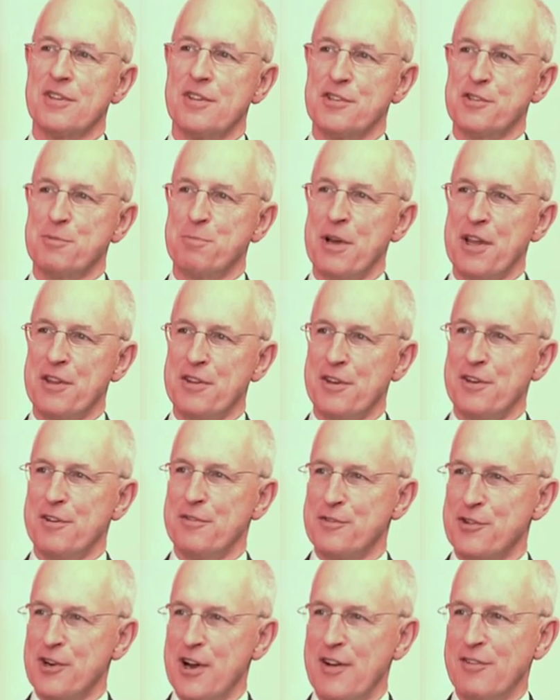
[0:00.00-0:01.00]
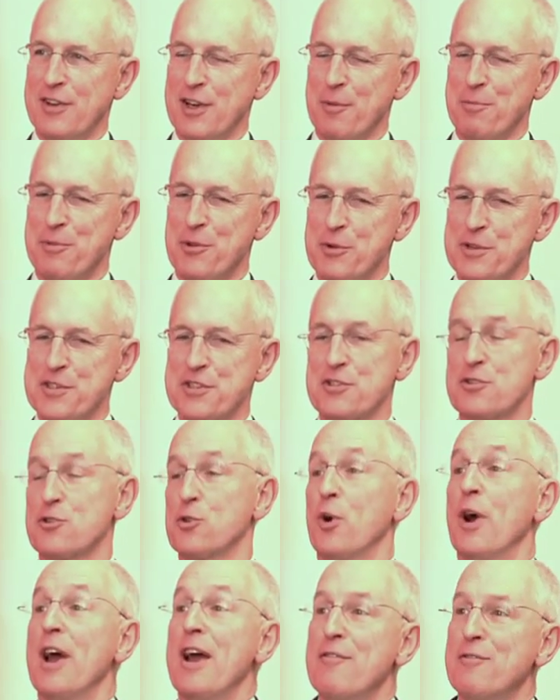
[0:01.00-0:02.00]
this method of driving up the risk
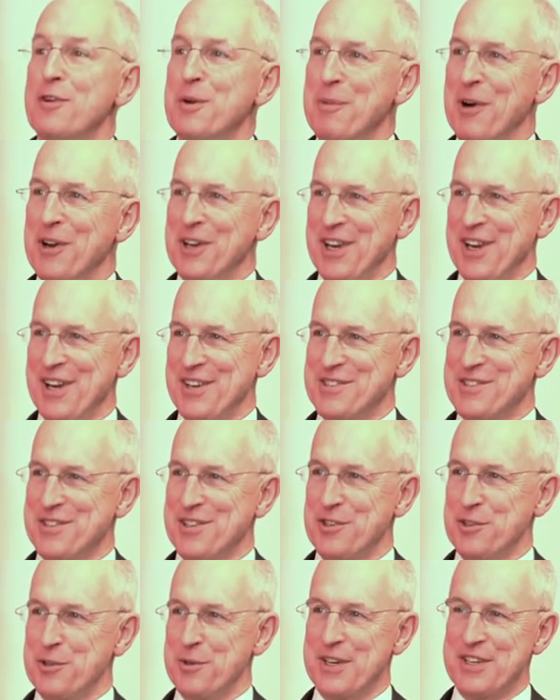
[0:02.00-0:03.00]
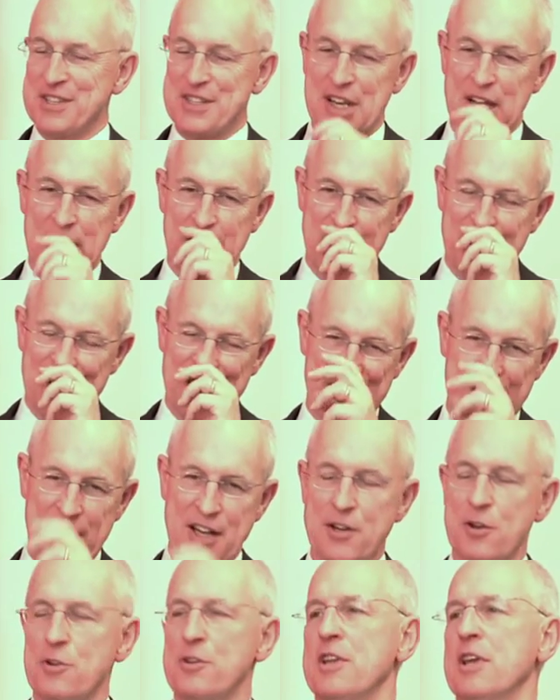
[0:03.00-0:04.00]
score, everybody has to do it. And
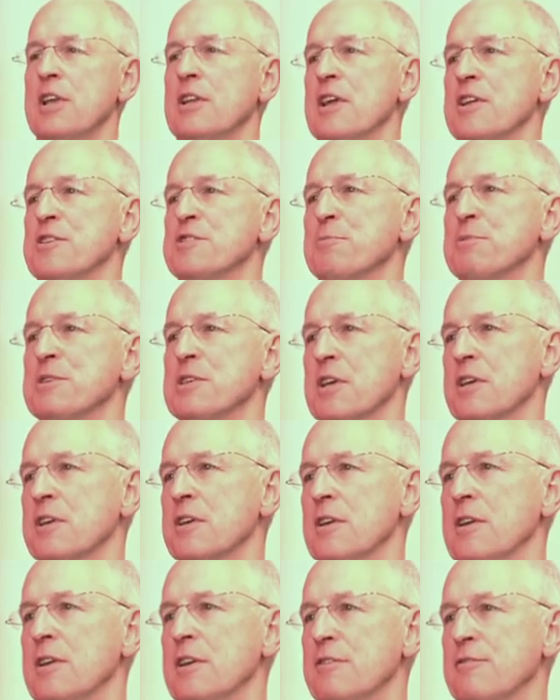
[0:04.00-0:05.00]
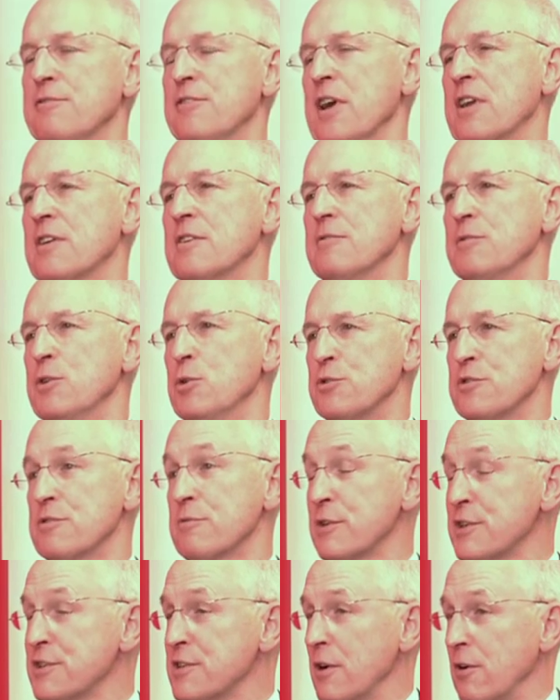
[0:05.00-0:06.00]
I don't think that's a particularly effective use
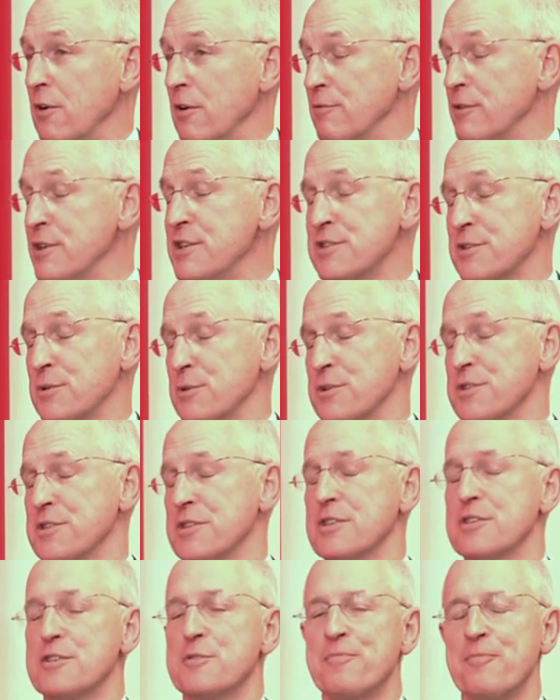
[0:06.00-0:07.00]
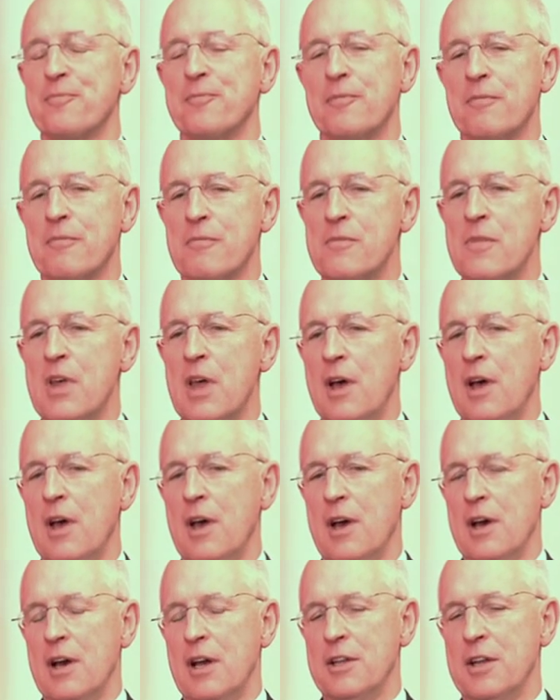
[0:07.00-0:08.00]
of resources.
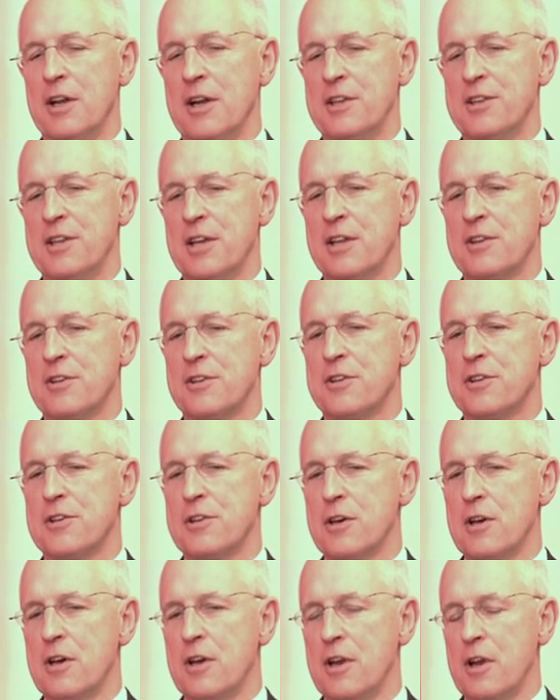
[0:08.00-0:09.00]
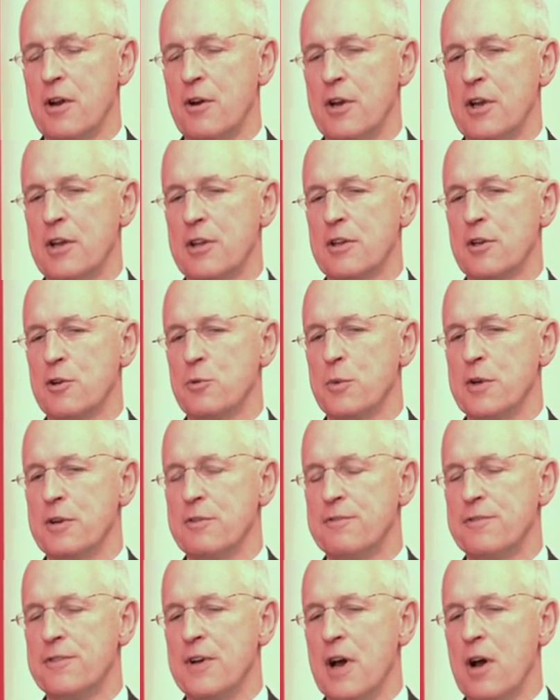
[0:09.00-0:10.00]
And then I think the third area that we
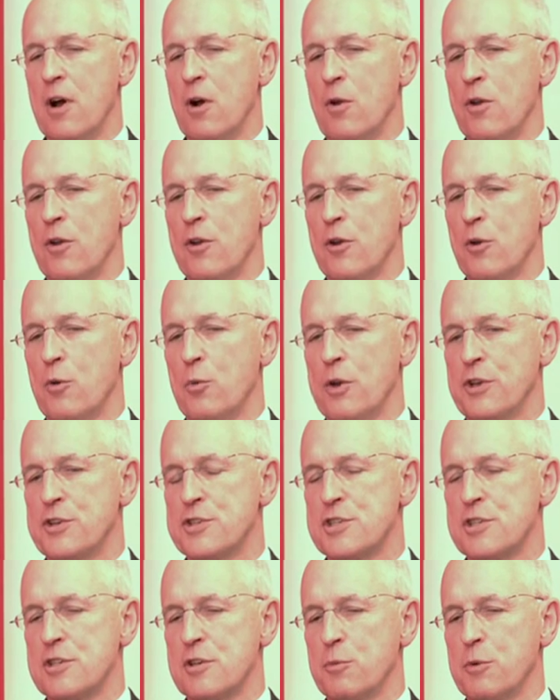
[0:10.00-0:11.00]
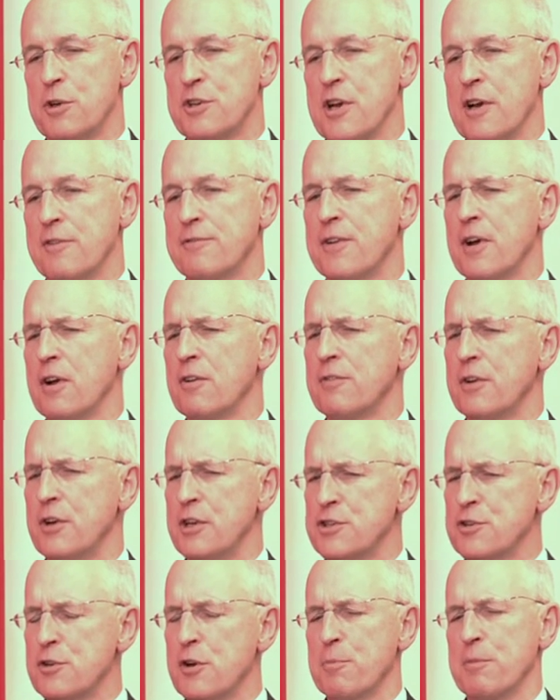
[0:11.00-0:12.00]
found, which I found
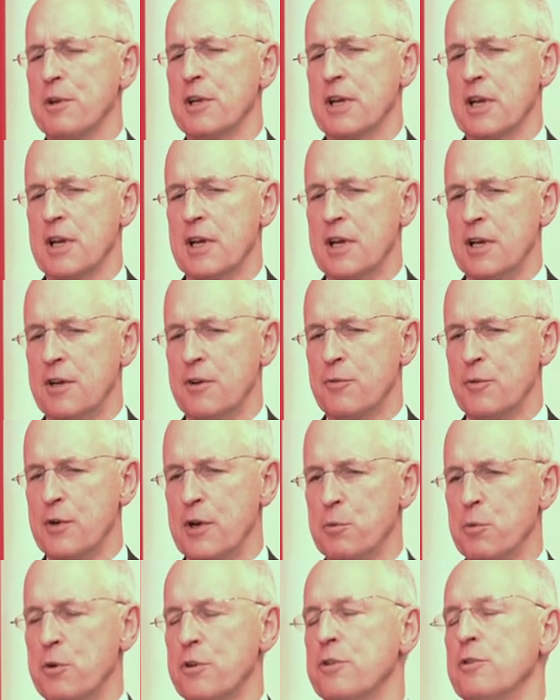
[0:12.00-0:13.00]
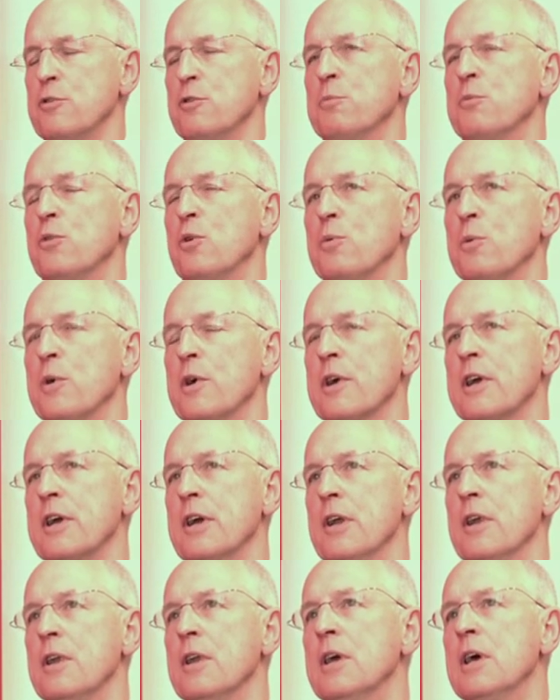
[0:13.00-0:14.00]
very troubling and really want to do more work
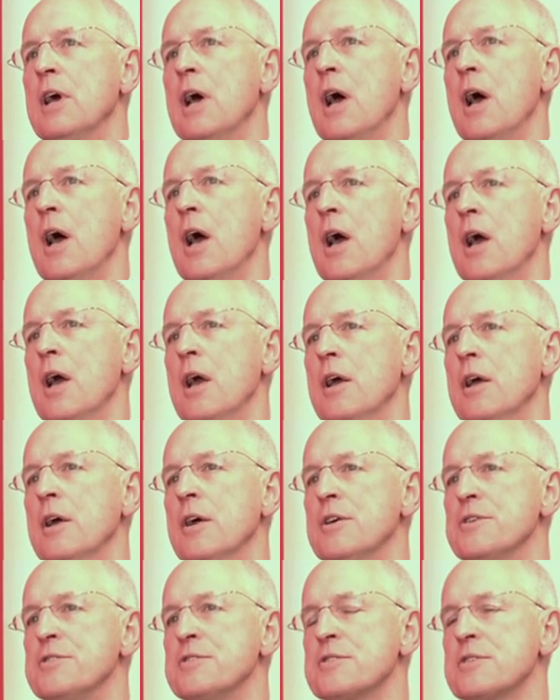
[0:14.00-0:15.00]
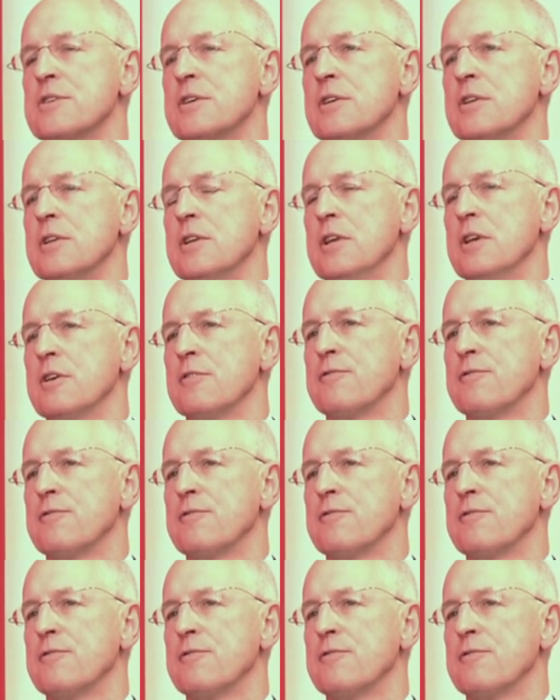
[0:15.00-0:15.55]
in, is the